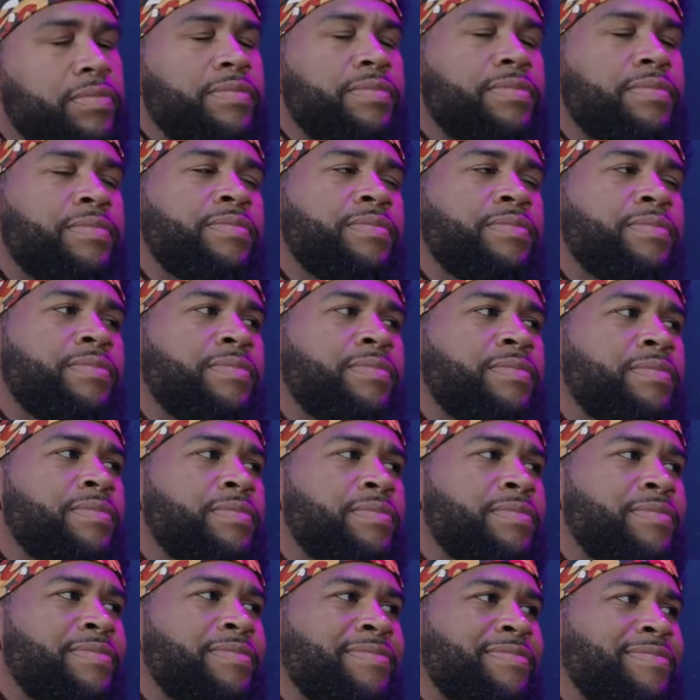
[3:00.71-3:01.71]
the the
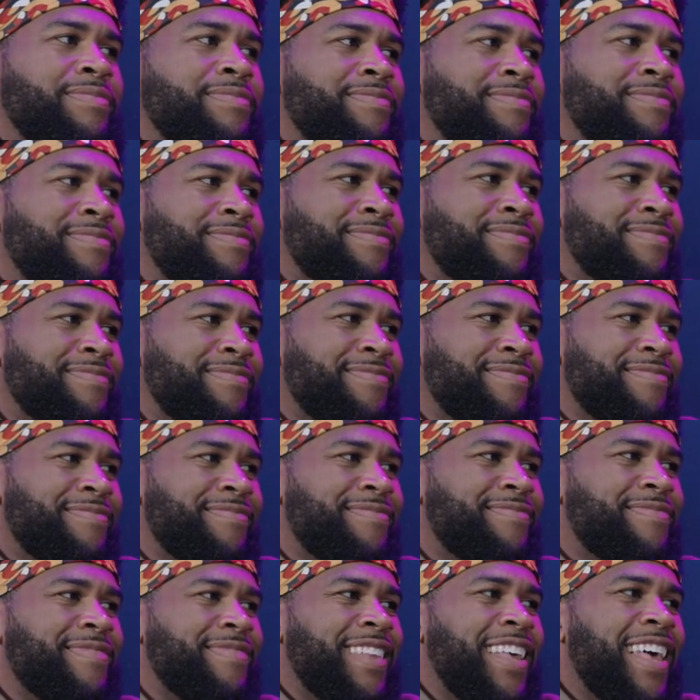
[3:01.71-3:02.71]
the the mm. the, the
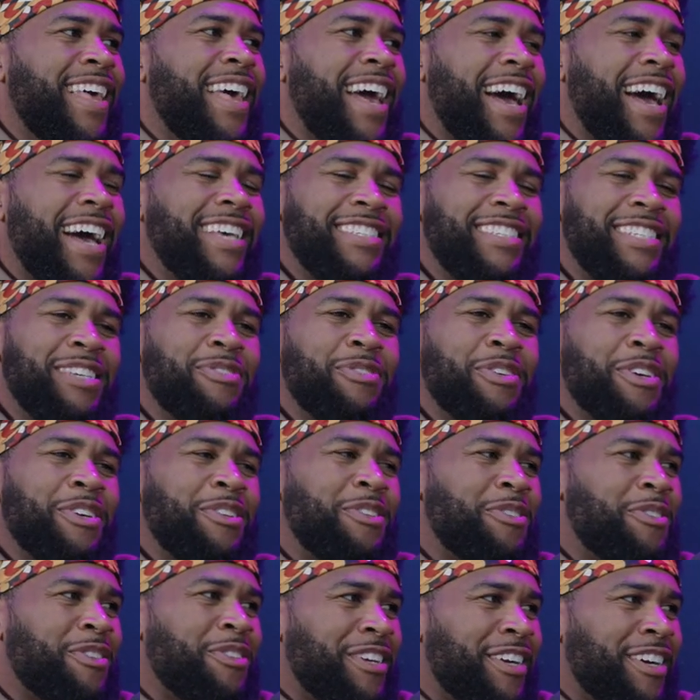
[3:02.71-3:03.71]
billboard. Non- I see what you're
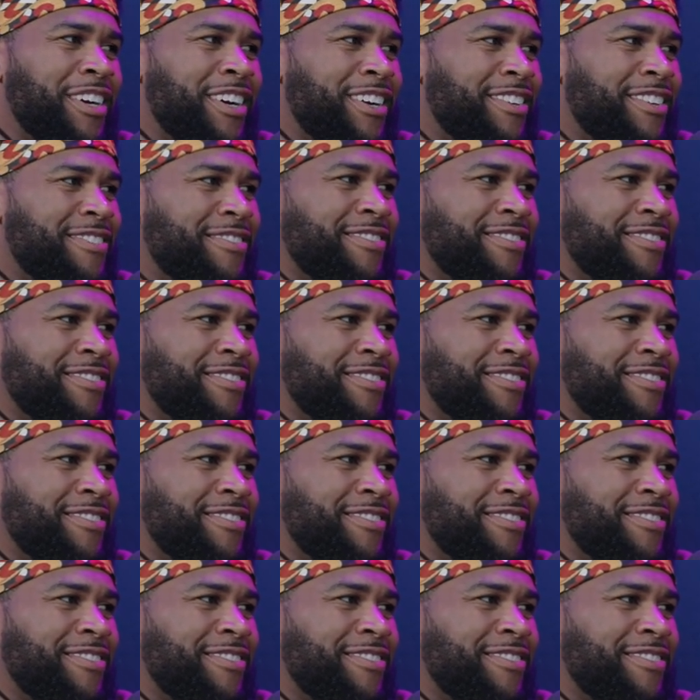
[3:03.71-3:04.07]
doing here. Do you